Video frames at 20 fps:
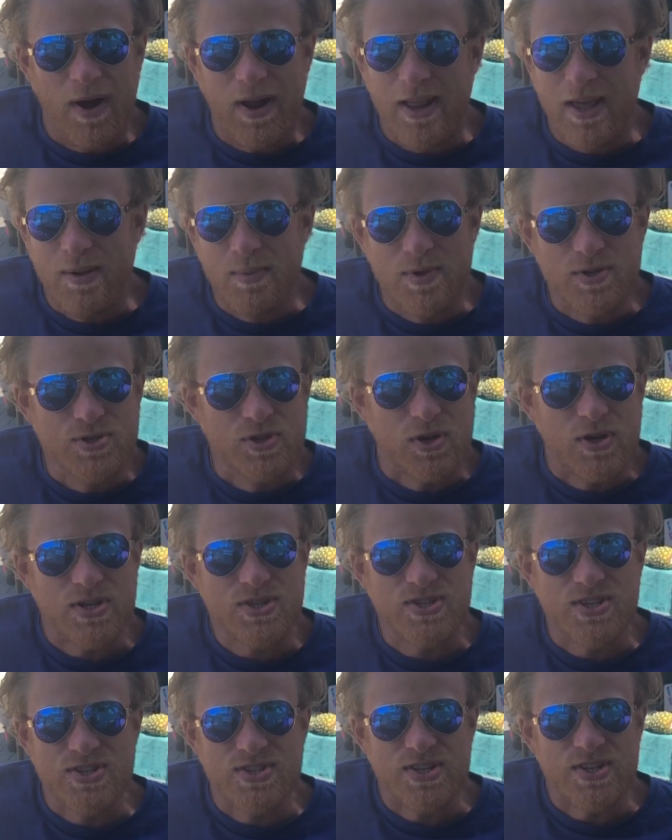My name is
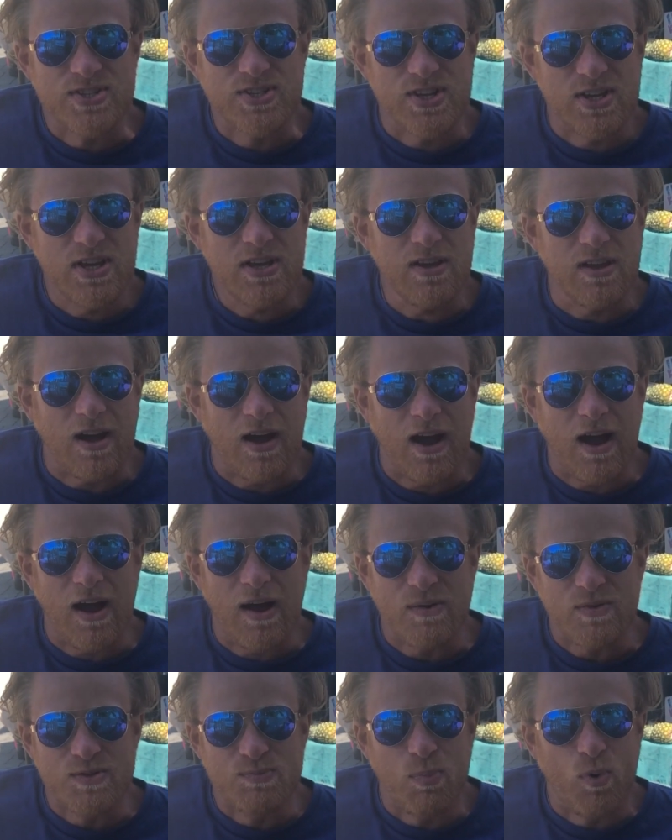Chris Stasinski.
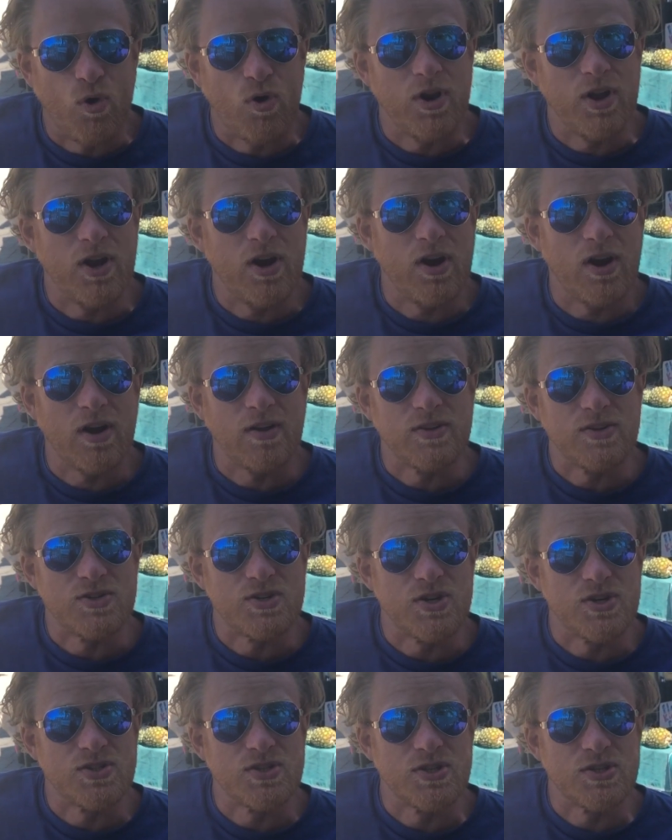Uh, I was born here on the
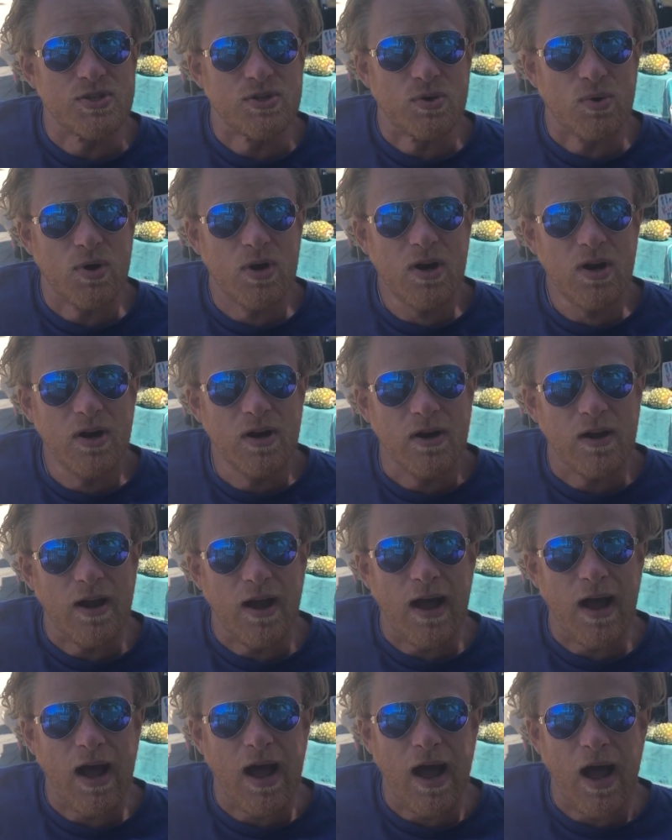Jersey Shore,
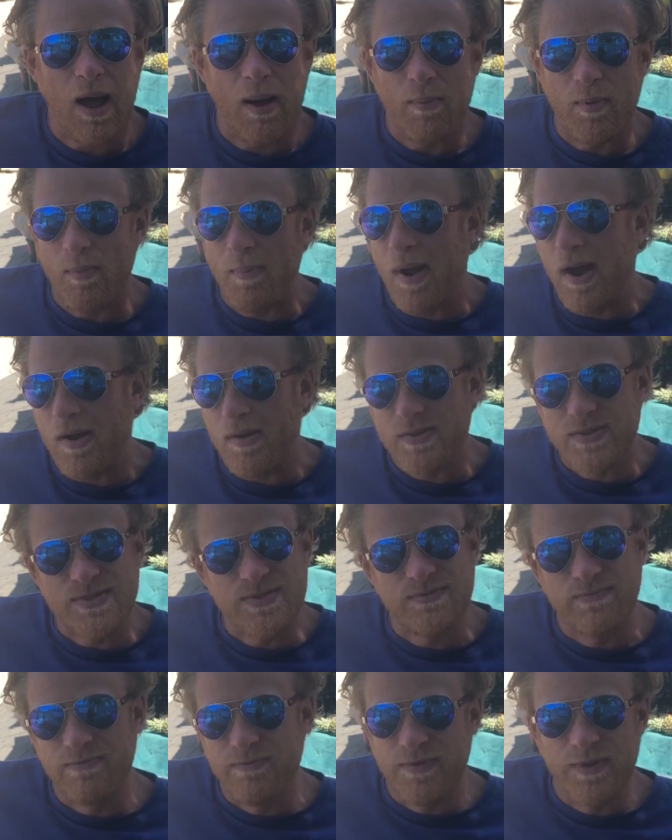um, about
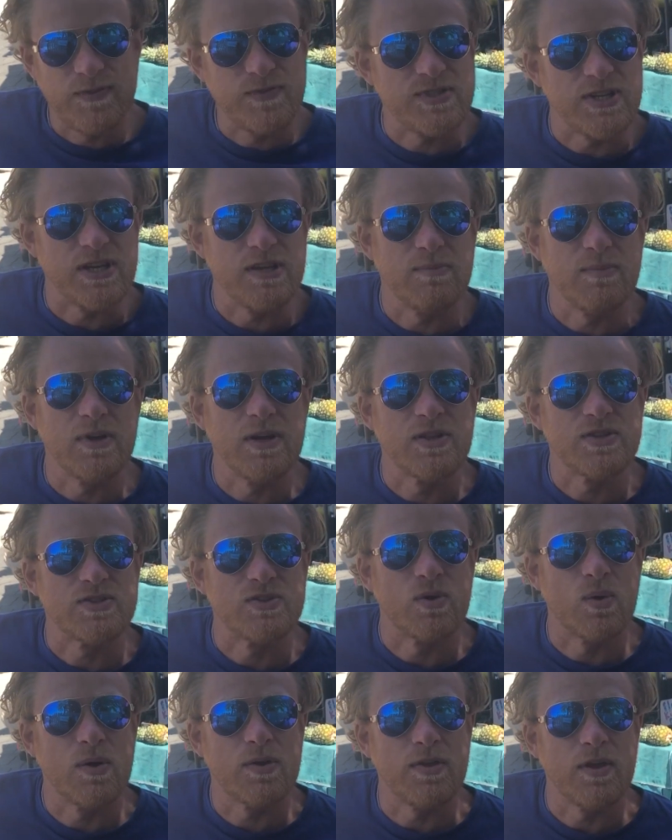15
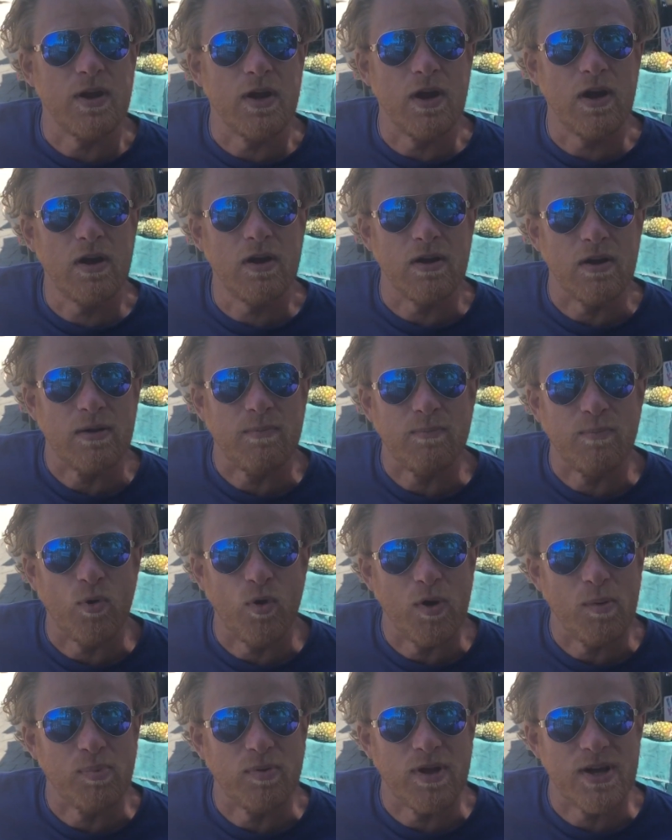minutes north of here in
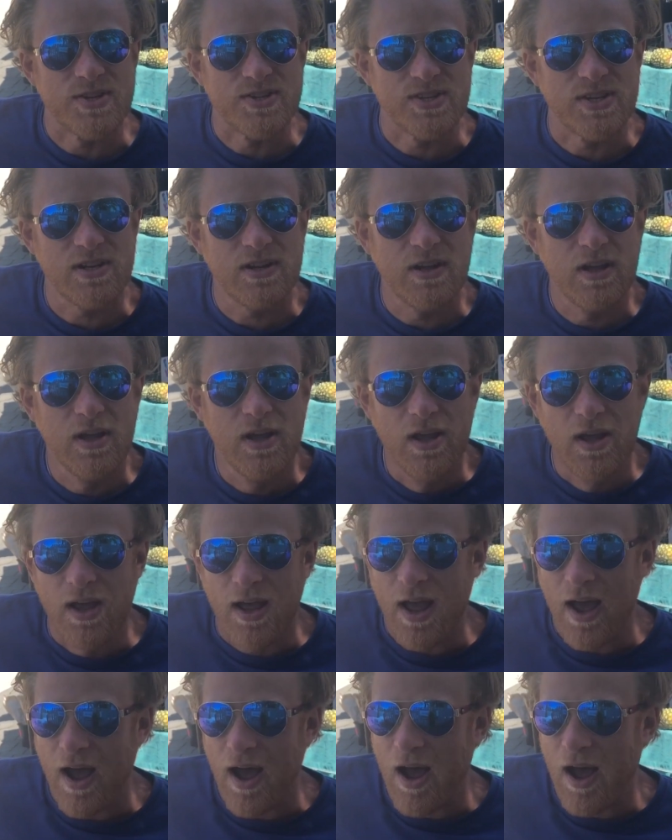Point Pleasant.
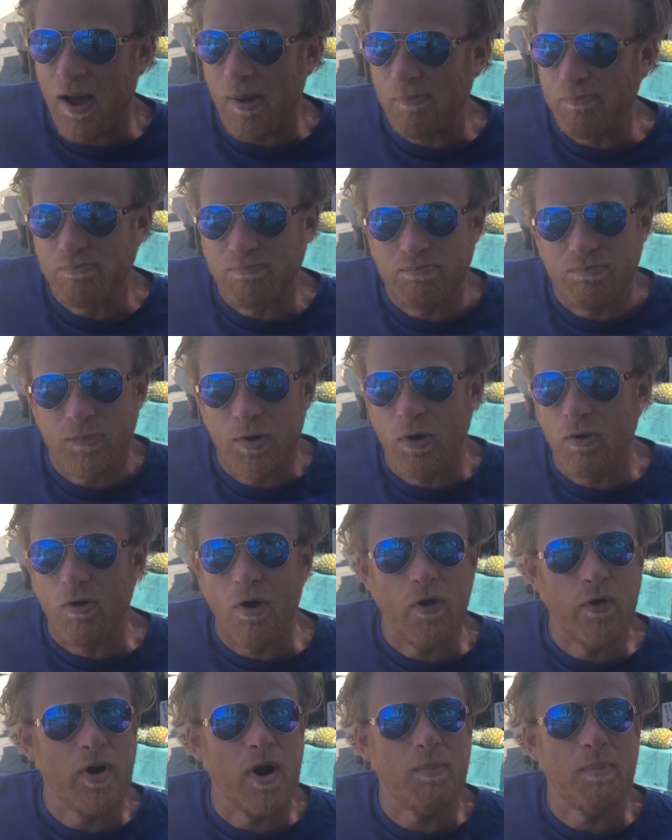Um,
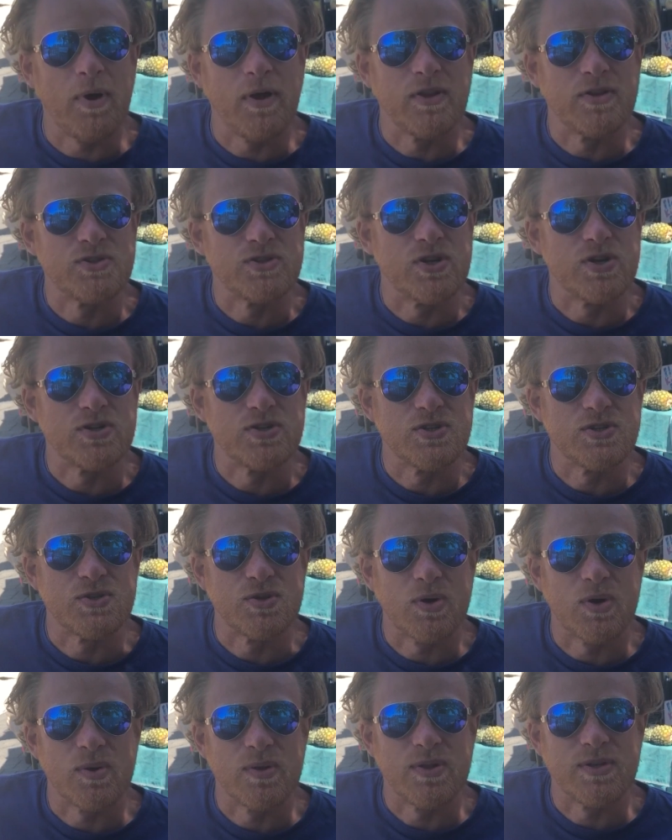growing up on the Jersey
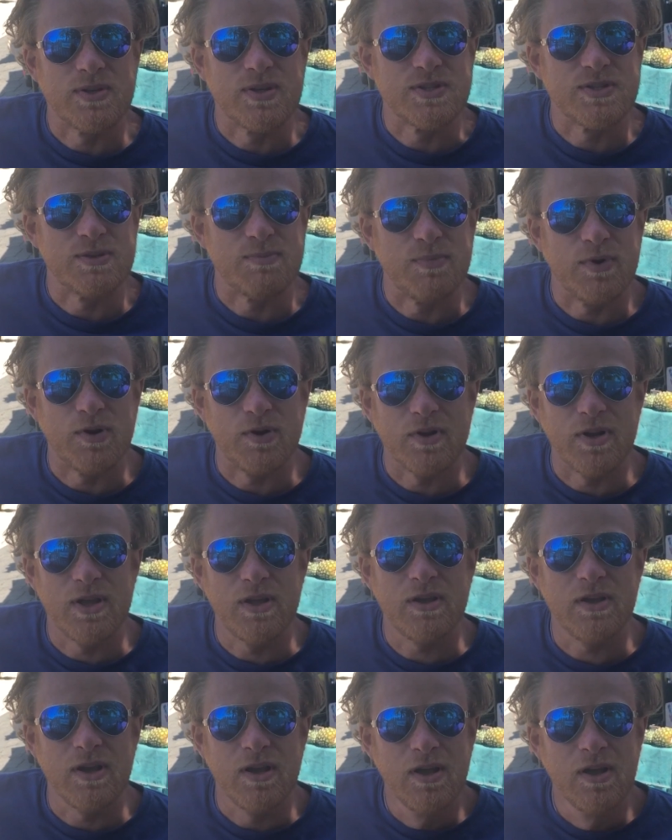Shore with a
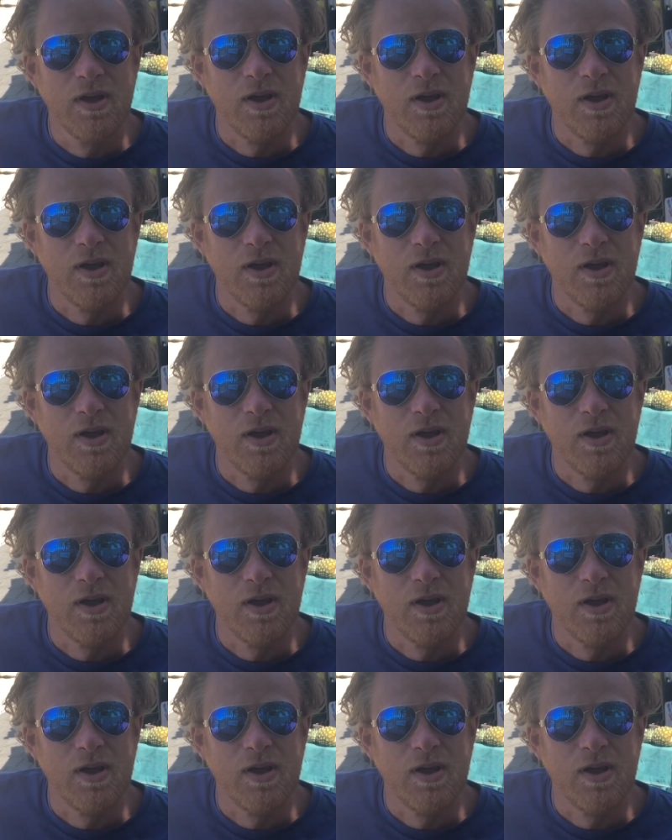disability,